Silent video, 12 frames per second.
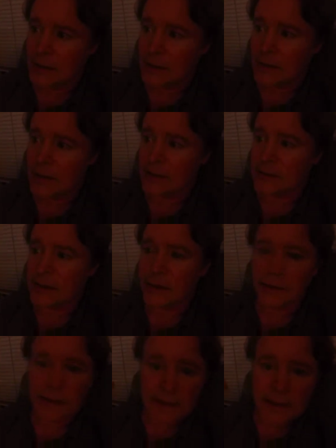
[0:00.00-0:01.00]
And uh,
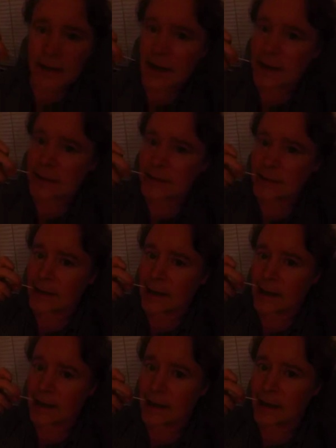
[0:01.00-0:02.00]
just stick it
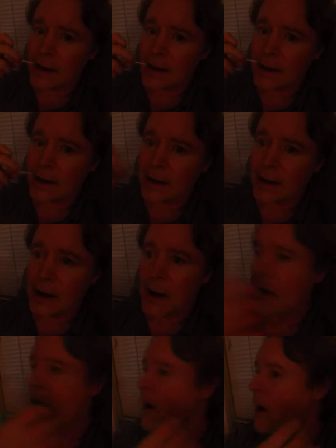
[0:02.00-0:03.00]
in there and
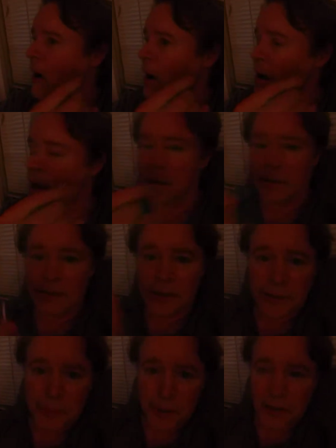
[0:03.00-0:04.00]
and there was no
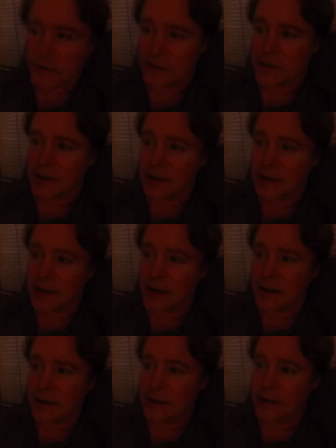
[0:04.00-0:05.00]
splinters or anything like
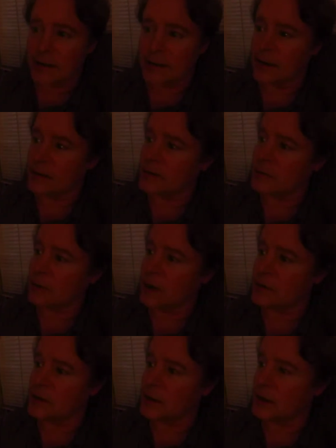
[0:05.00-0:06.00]
that and uh, just
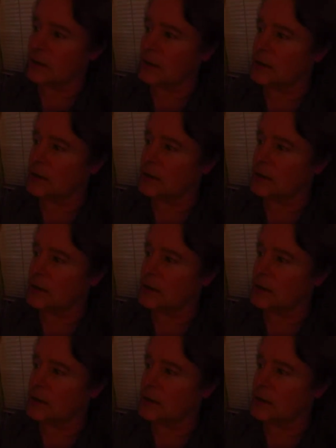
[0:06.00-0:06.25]
wash it off, you